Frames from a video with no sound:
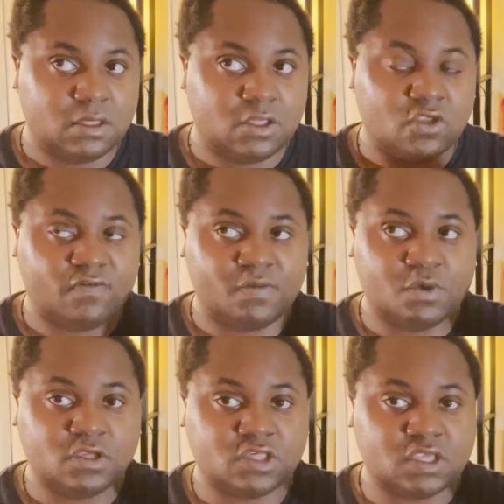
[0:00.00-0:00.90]

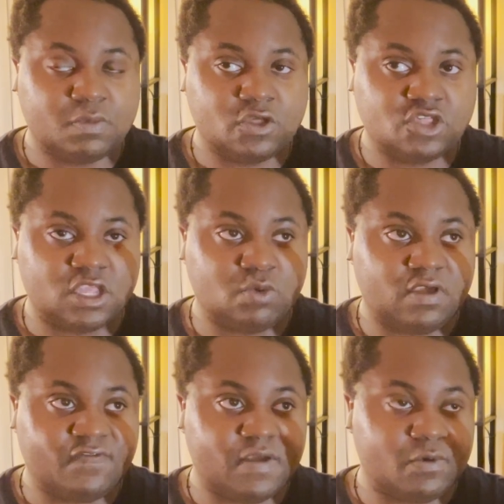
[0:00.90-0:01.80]
November, December, January,
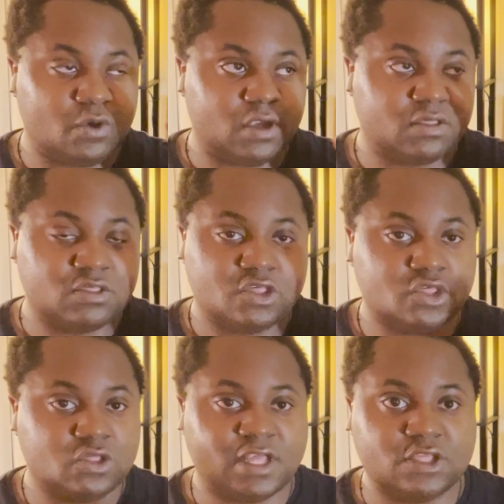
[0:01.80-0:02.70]
February. It's
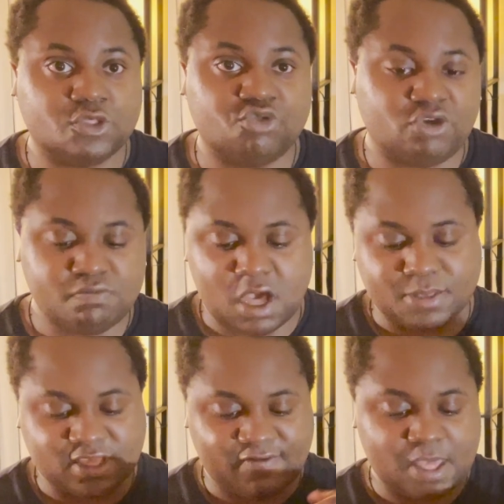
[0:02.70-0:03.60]
like 3
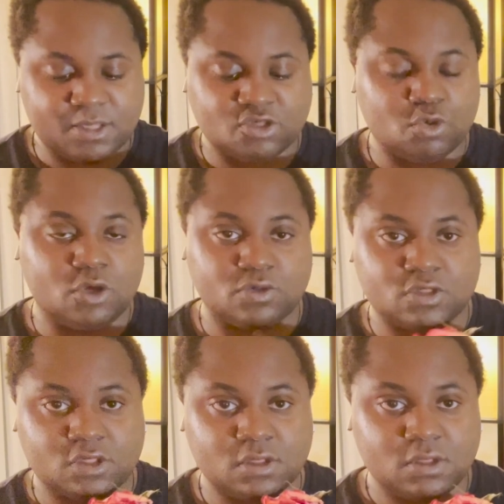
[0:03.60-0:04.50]
months I've had this
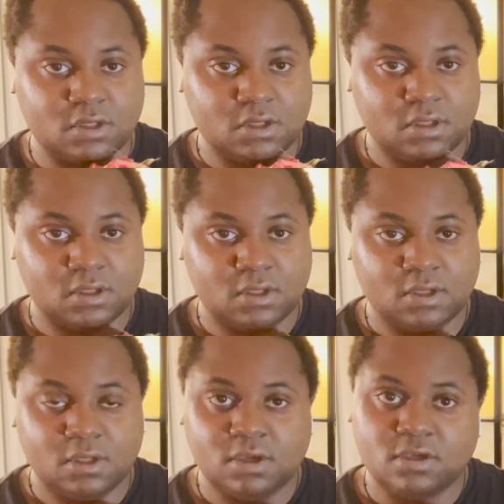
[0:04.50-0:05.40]
rose.
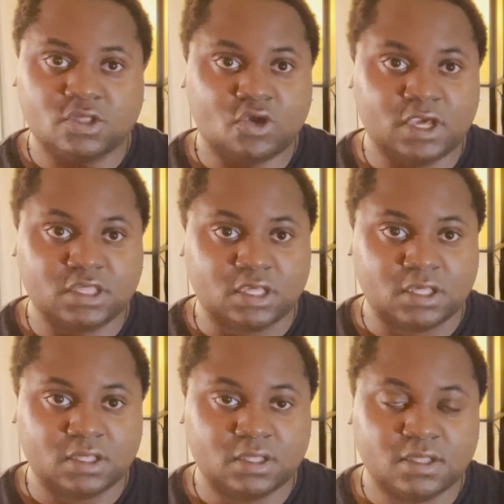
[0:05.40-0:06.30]
It's crazy.
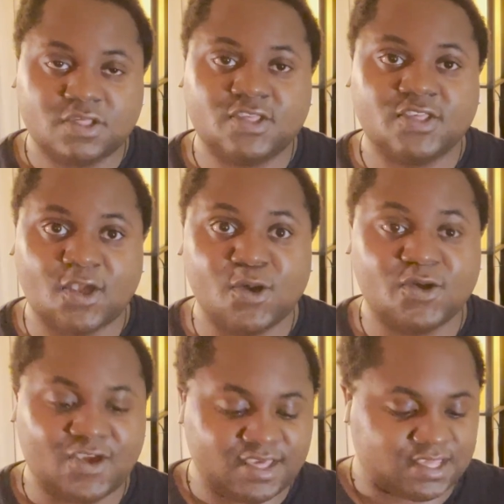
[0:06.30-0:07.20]
So
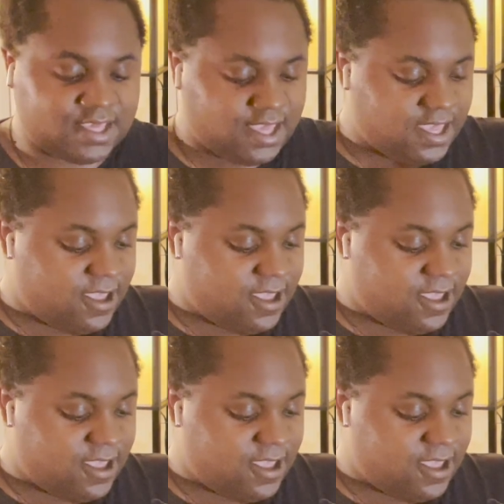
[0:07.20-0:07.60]
crazy.